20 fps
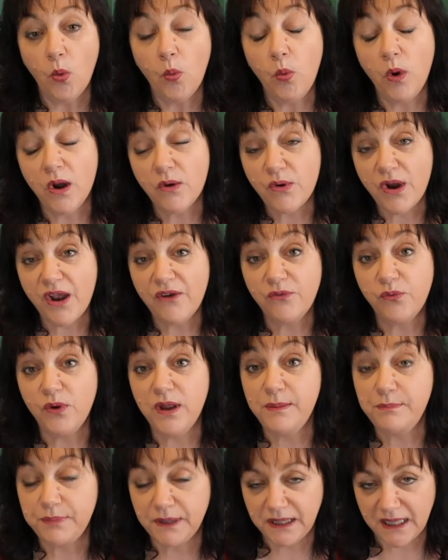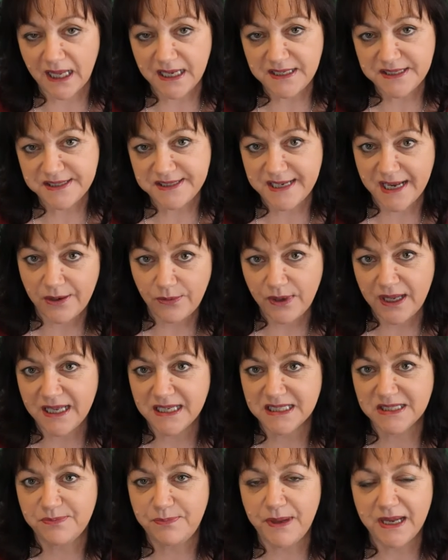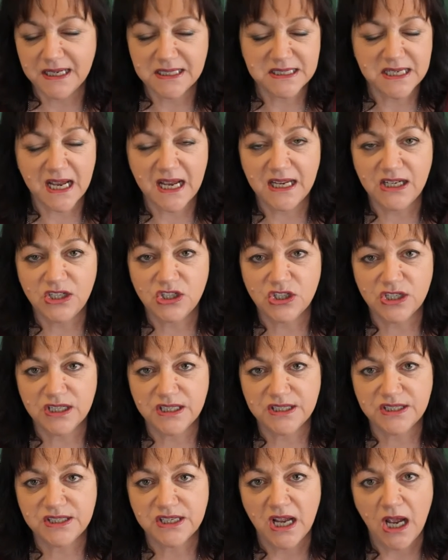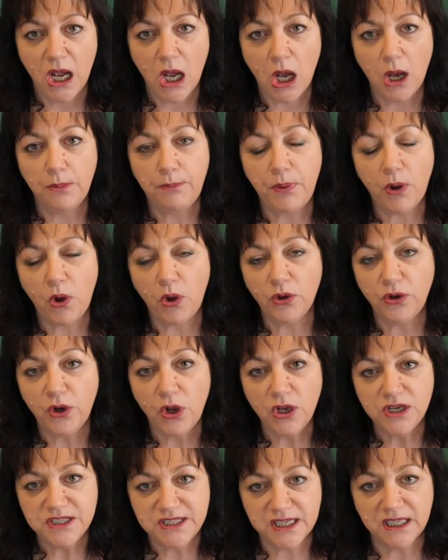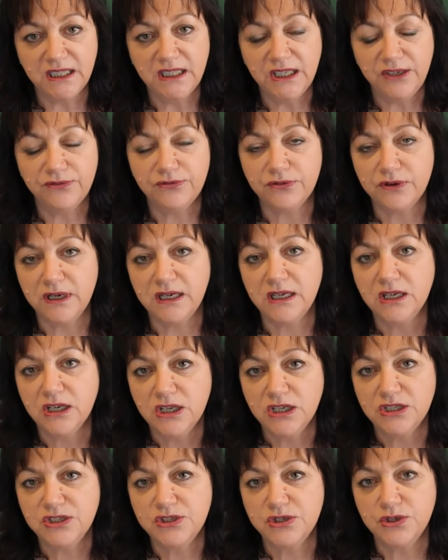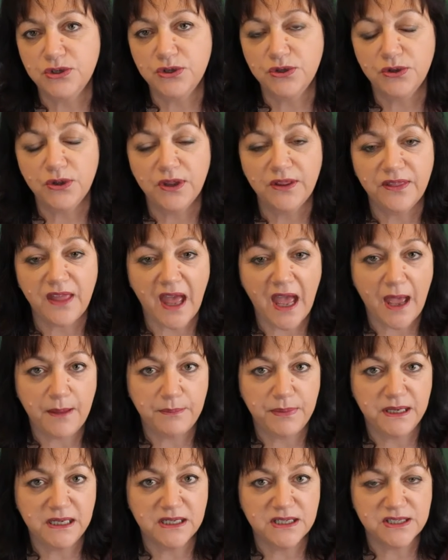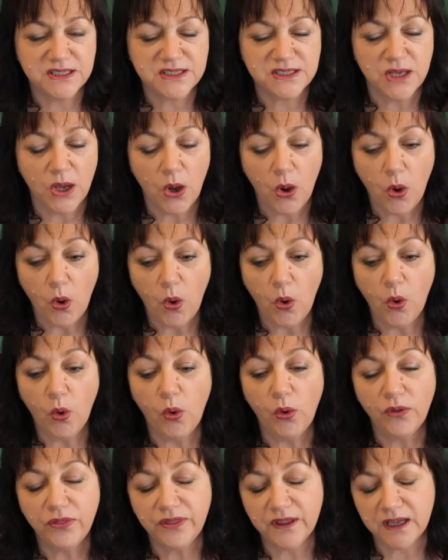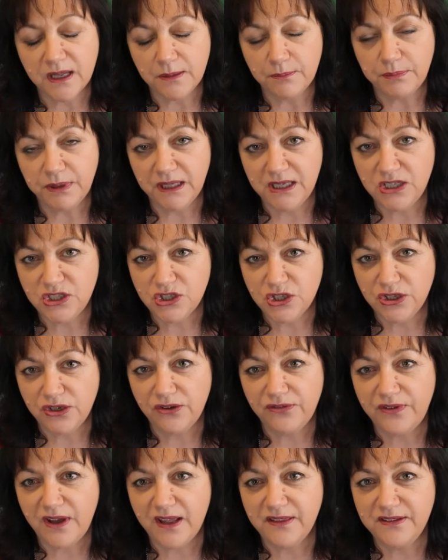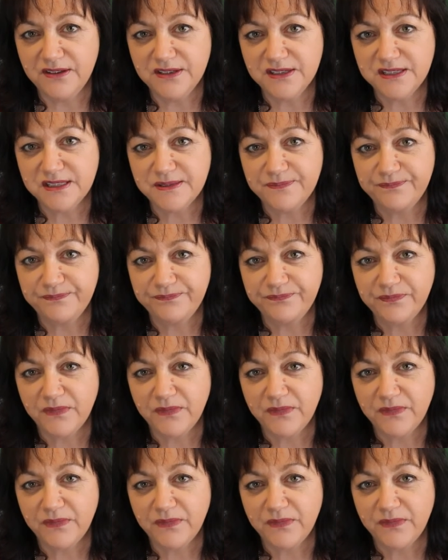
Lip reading: Where have we placed our expectations upon delivering to the happiness or the completion of others?